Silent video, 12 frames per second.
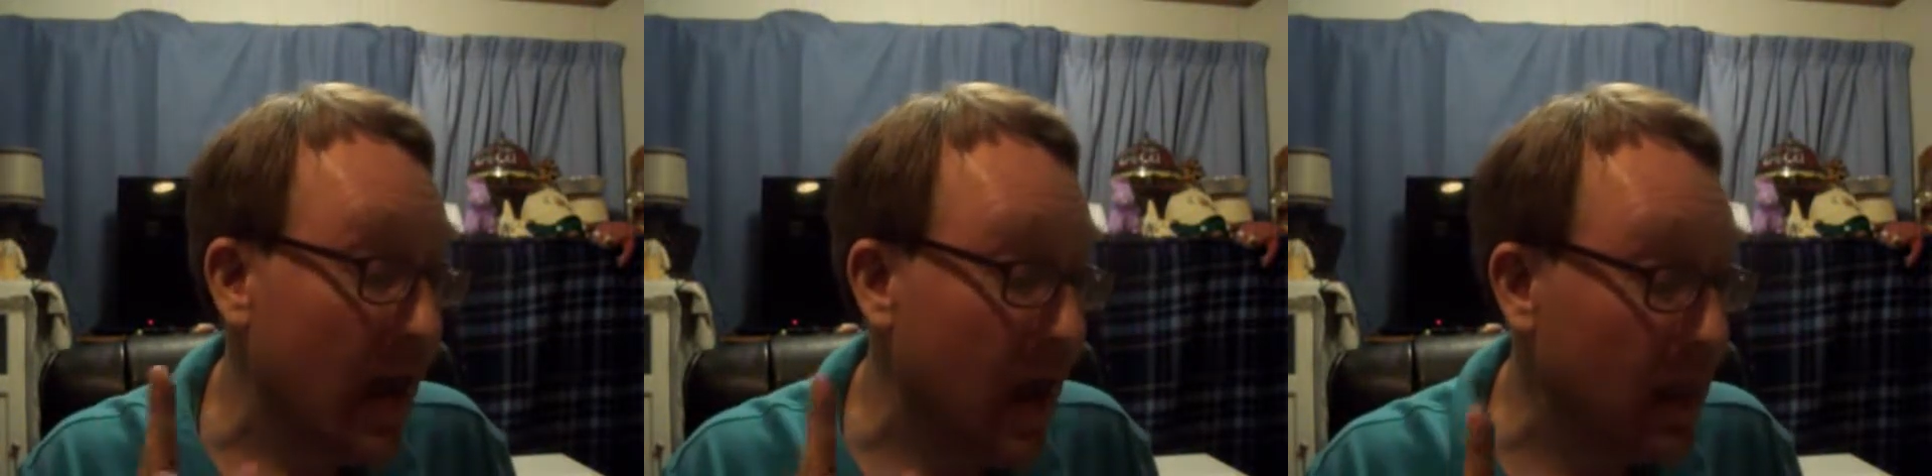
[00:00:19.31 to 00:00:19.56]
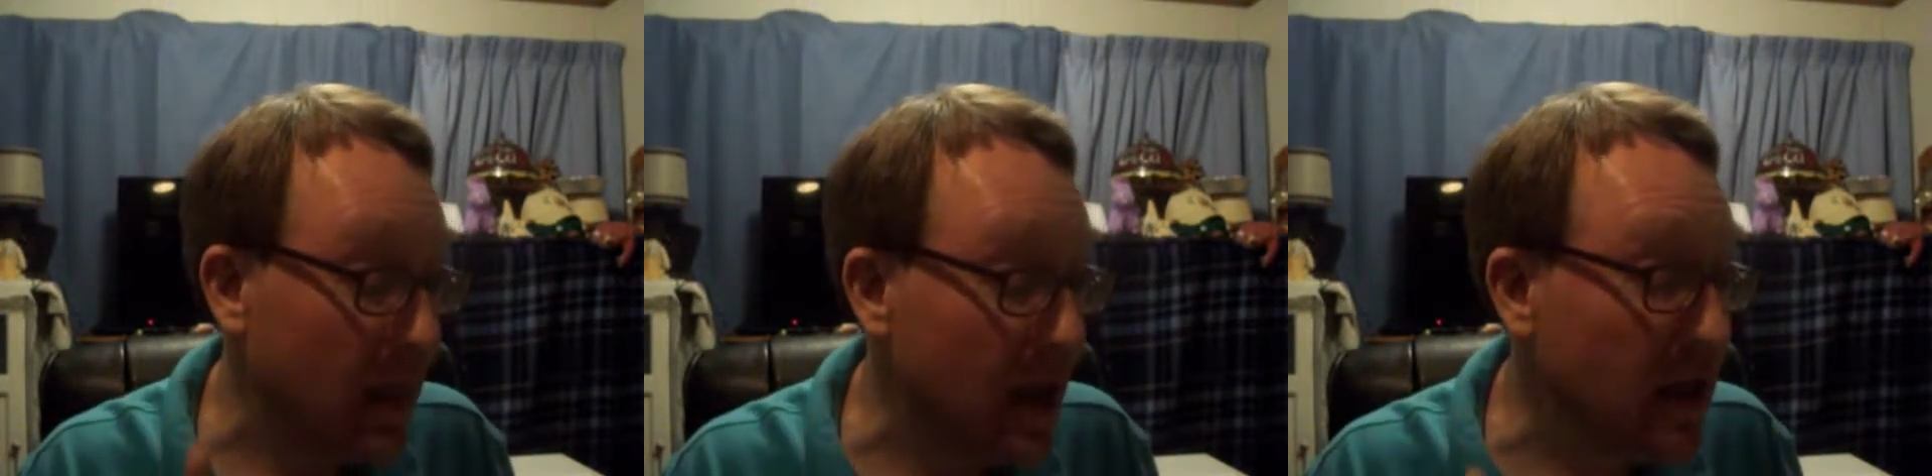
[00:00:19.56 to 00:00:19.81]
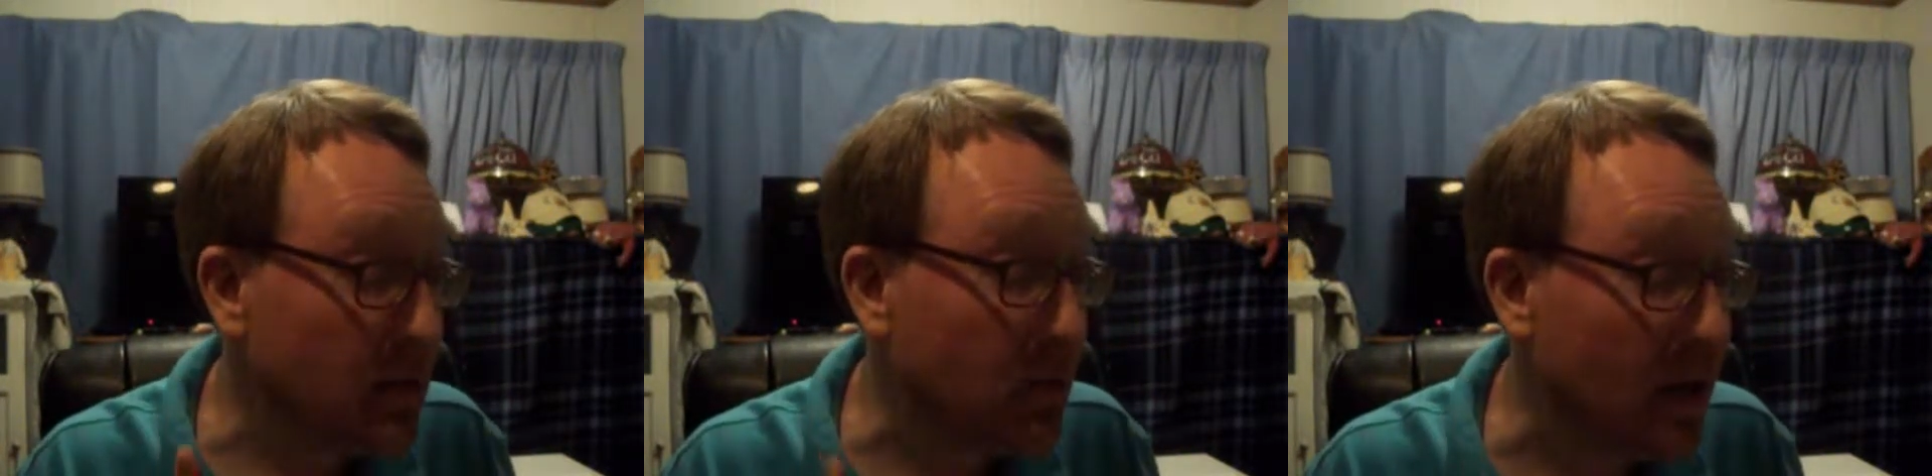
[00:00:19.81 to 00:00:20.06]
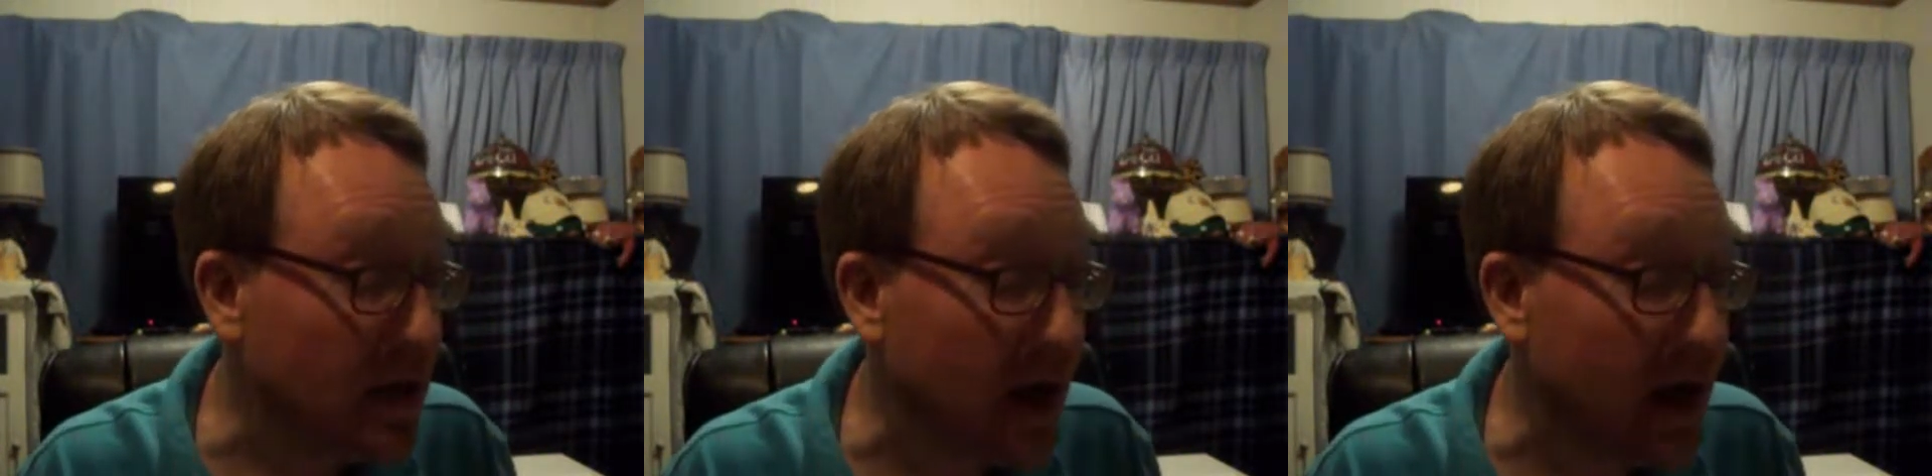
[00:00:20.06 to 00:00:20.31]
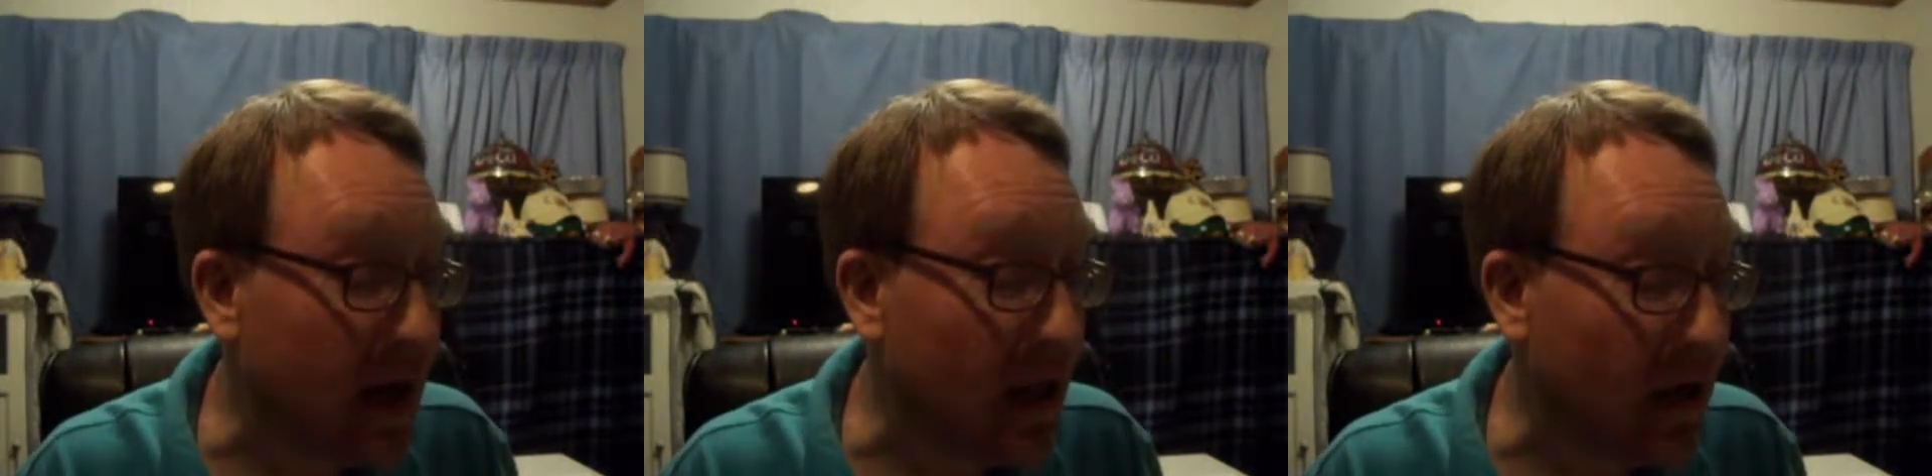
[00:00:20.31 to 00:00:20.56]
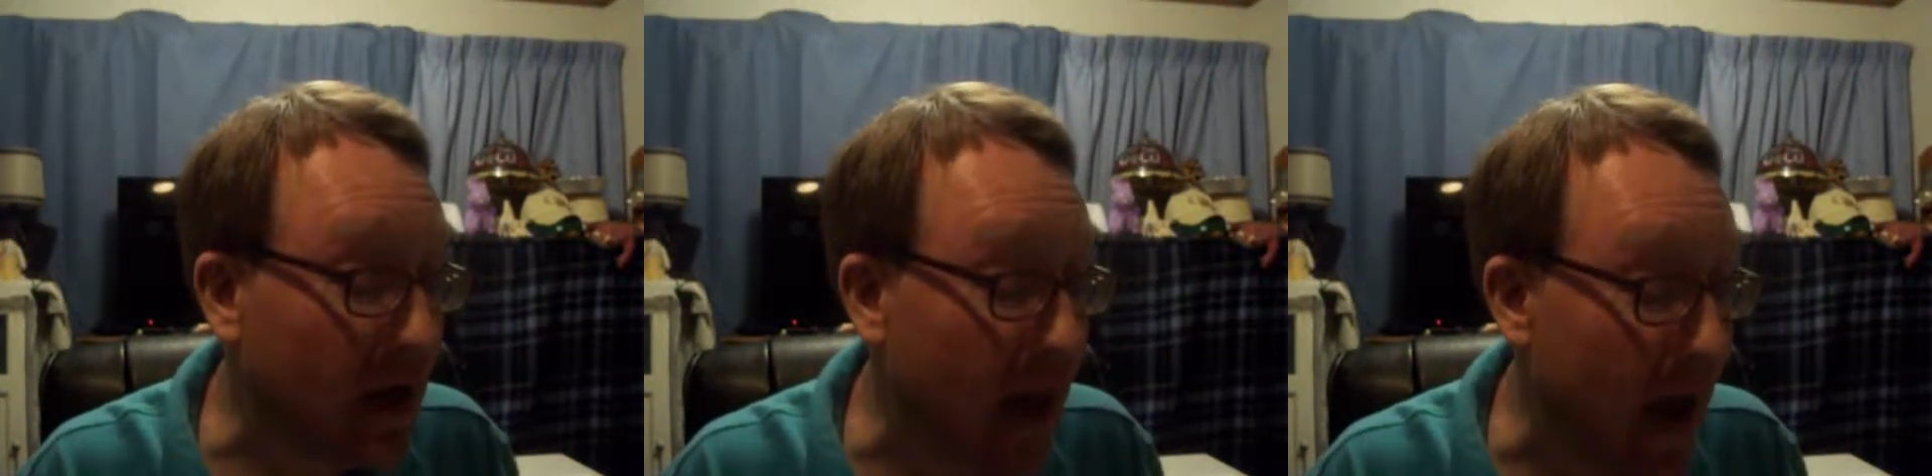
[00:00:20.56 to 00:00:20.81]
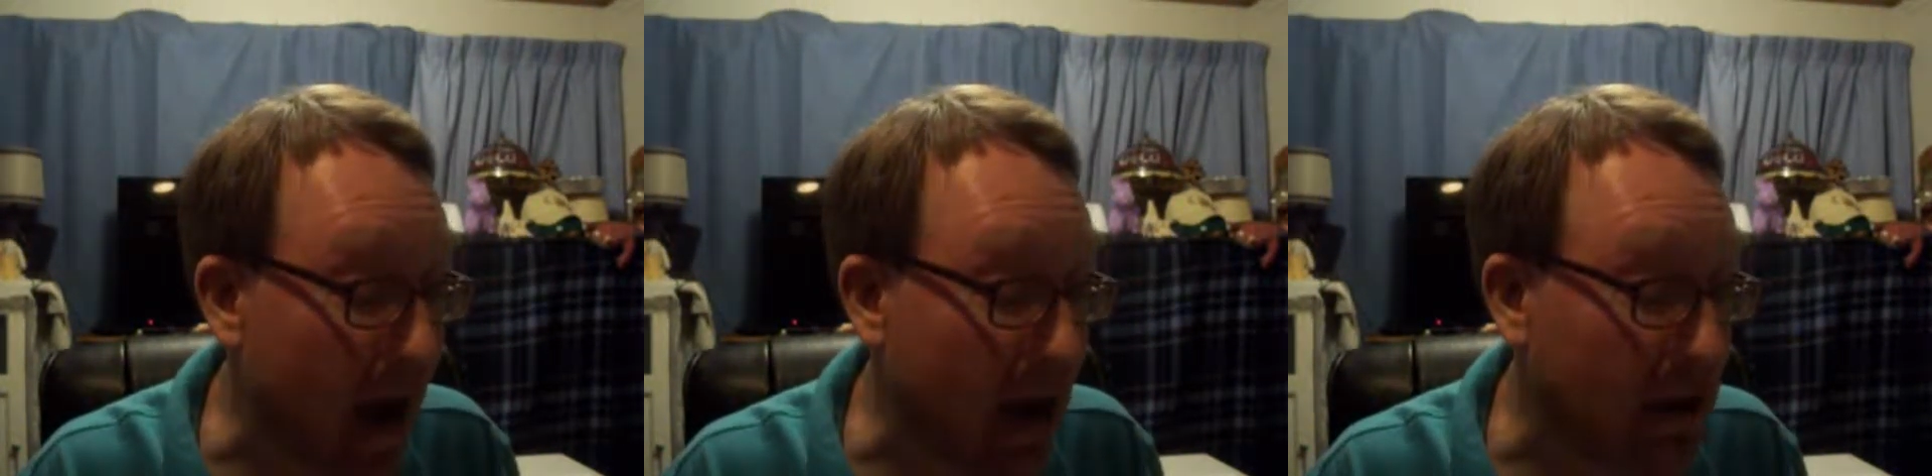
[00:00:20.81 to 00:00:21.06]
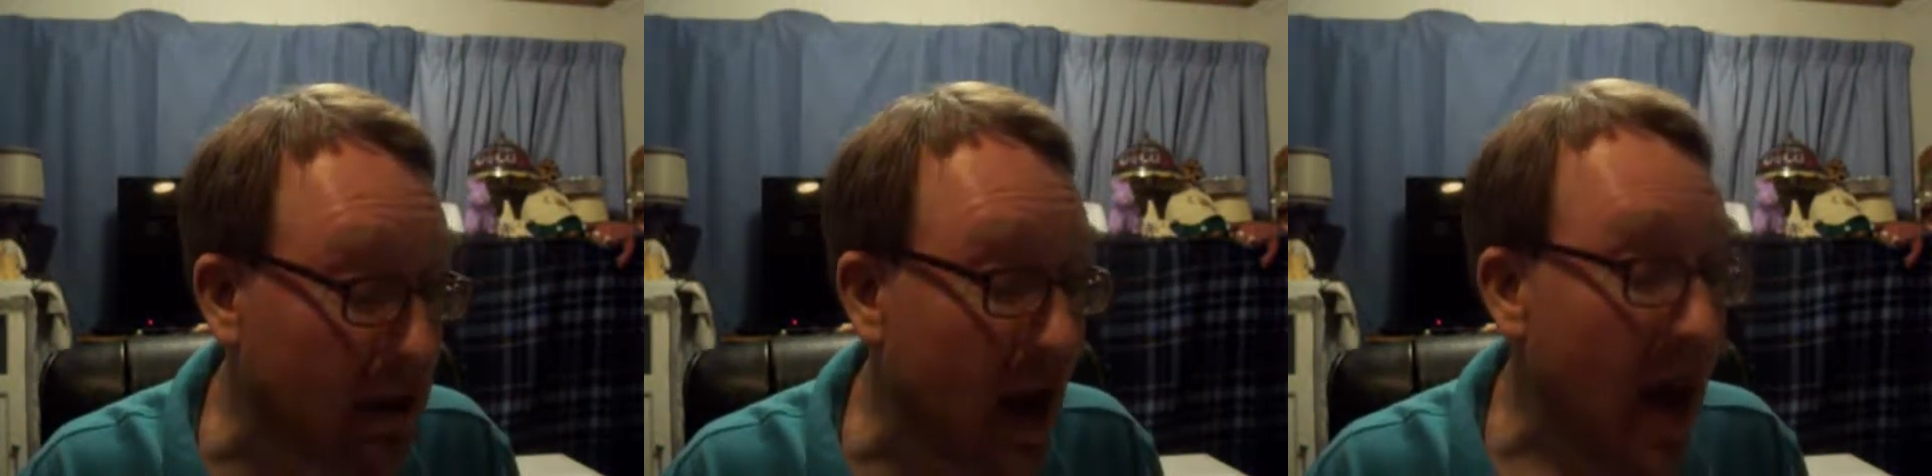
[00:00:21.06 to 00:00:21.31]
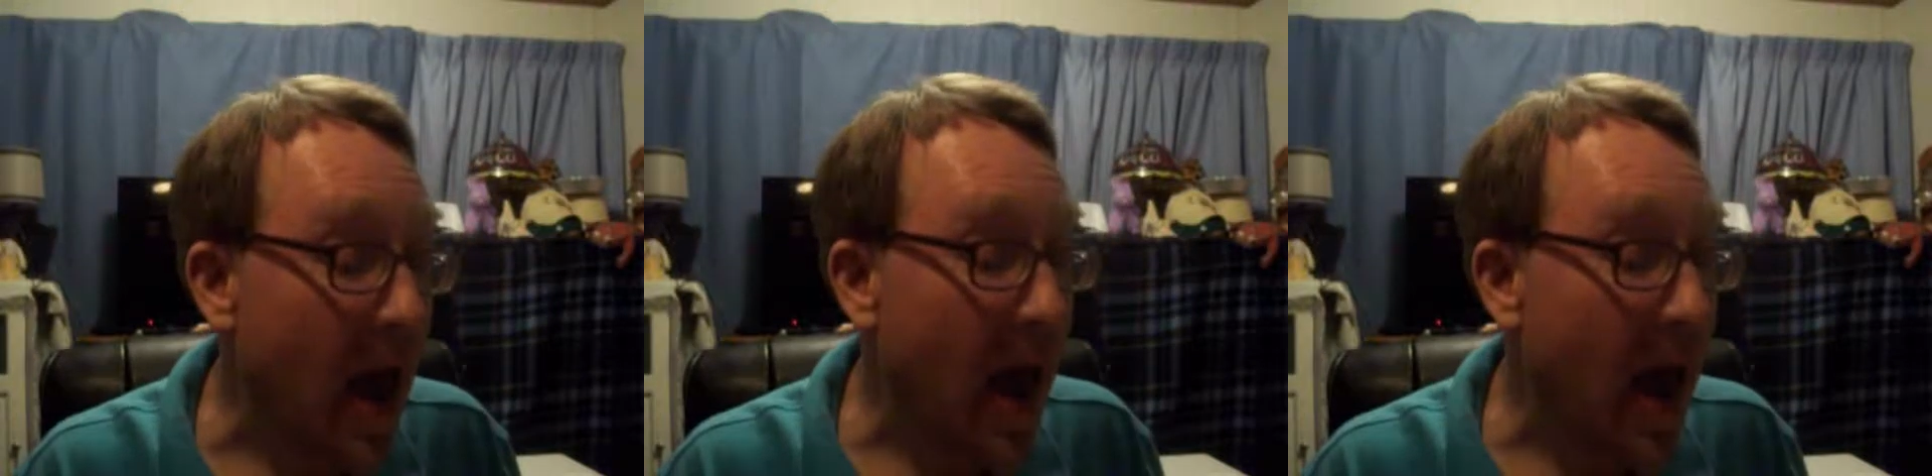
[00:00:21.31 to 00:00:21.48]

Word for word: In this particular case,